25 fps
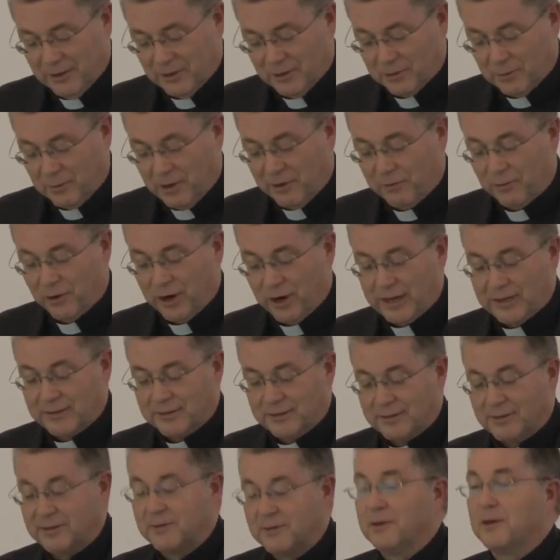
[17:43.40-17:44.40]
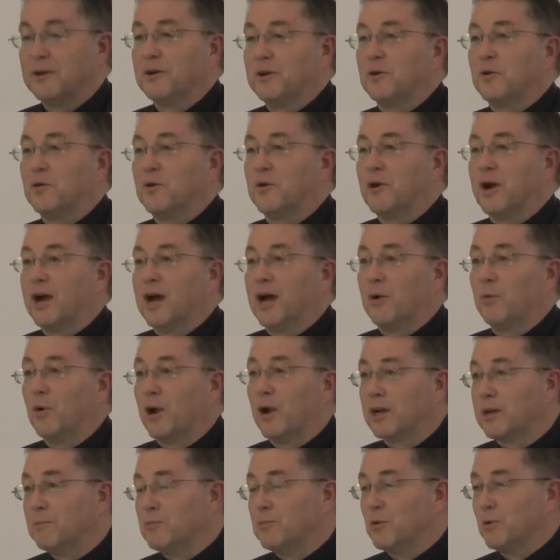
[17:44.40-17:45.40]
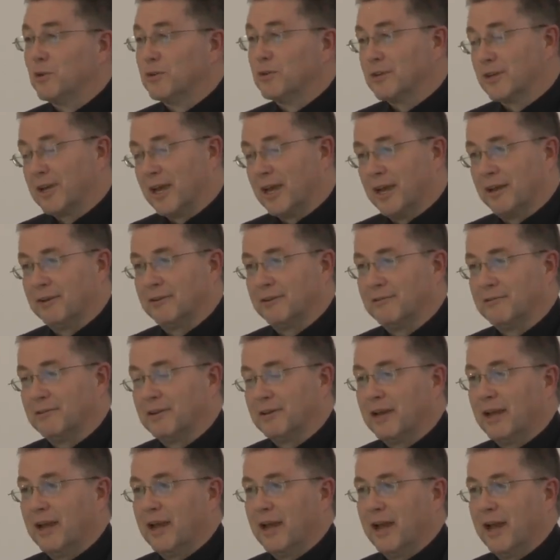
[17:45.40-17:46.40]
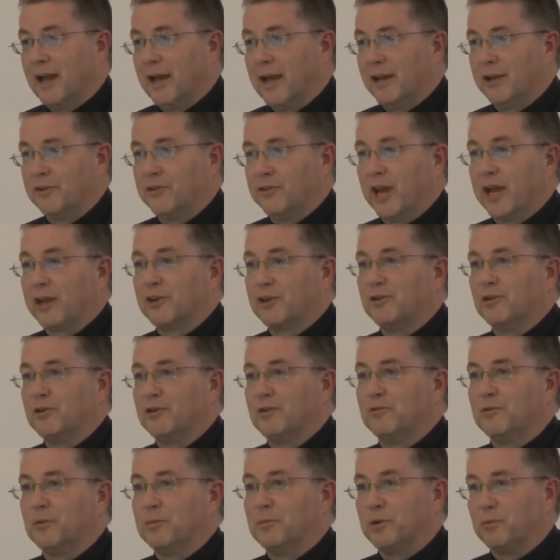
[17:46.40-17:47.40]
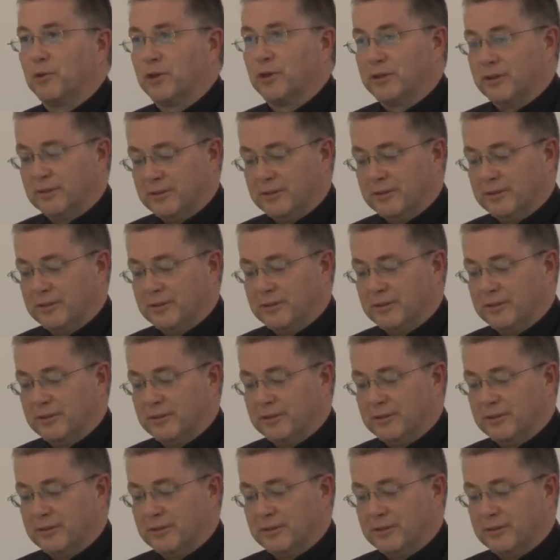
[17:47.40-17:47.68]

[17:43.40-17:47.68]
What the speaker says: So, my friends, I welcome you once again, and I thank you for being with